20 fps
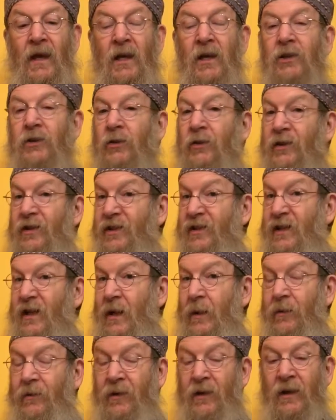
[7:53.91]
So the
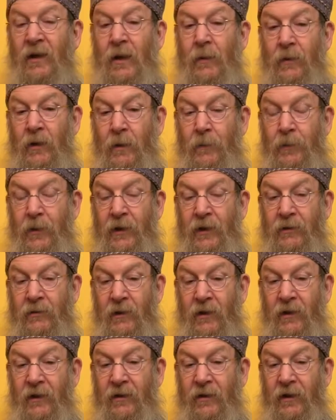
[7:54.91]
same thing, I'm going to pinch right
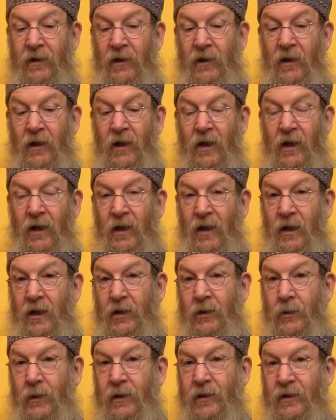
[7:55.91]
there and
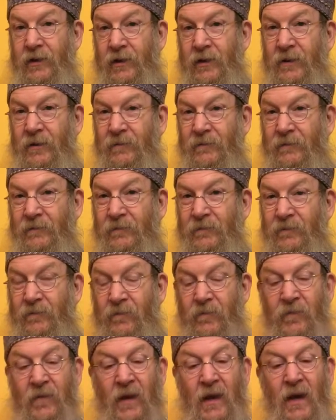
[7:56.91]
twist.
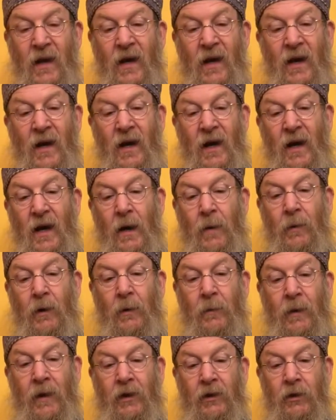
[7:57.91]
I'm going to
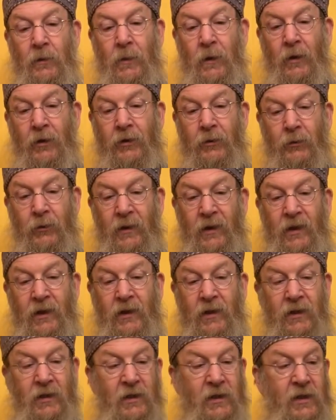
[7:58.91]
measure about 3
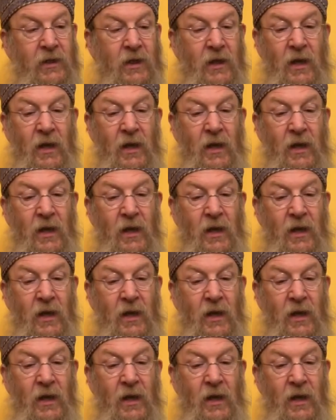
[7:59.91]
inches,